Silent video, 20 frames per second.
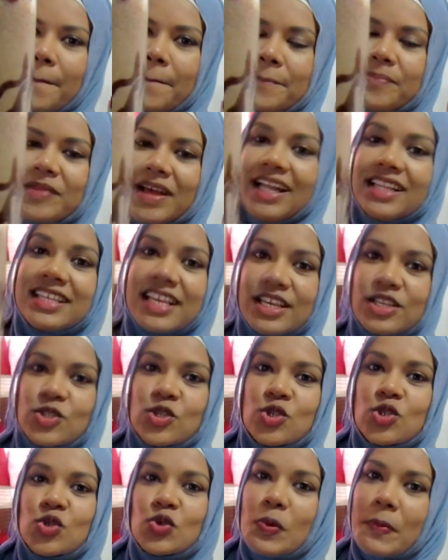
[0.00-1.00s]
That is
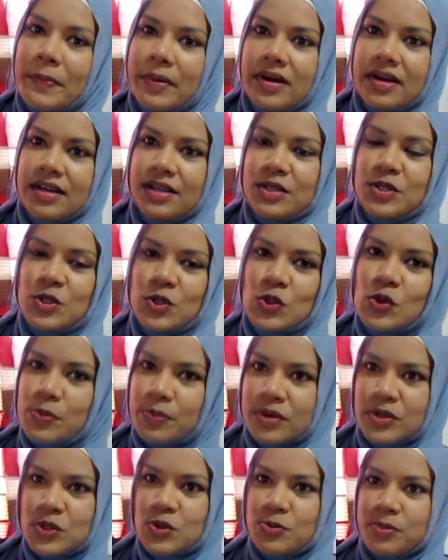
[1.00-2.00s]
super, super,
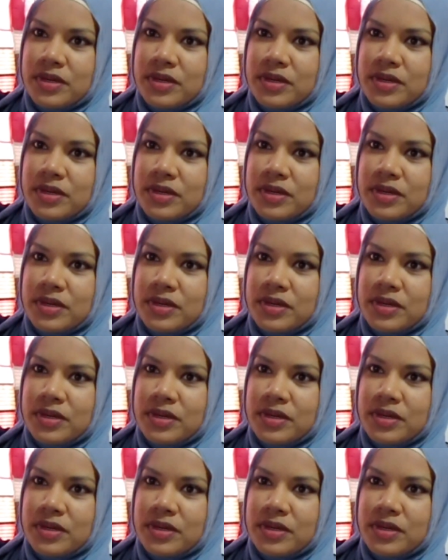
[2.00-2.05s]
super